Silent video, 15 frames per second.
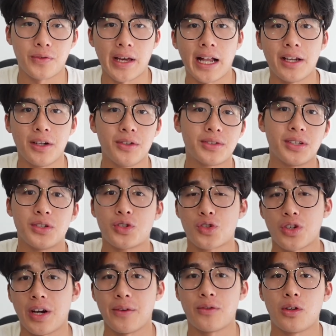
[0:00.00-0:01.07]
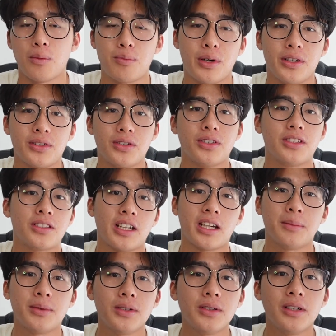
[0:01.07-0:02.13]
values, and strength to bring to the
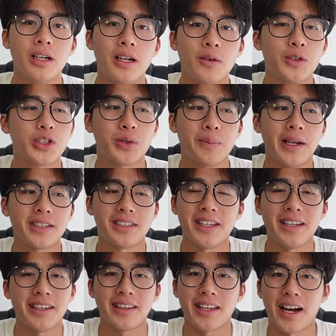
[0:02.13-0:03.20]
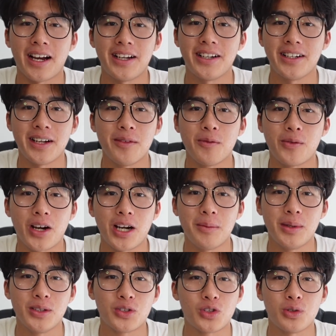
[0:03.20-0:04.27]
table, which makes the entire
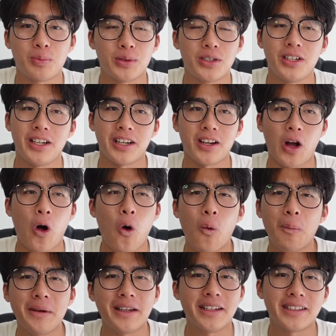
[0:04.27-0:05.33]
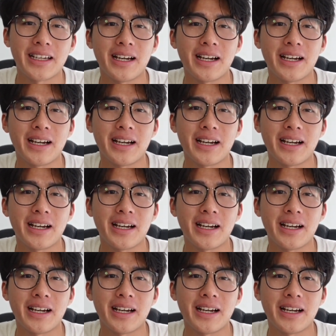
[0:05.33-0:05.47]
environment super homey and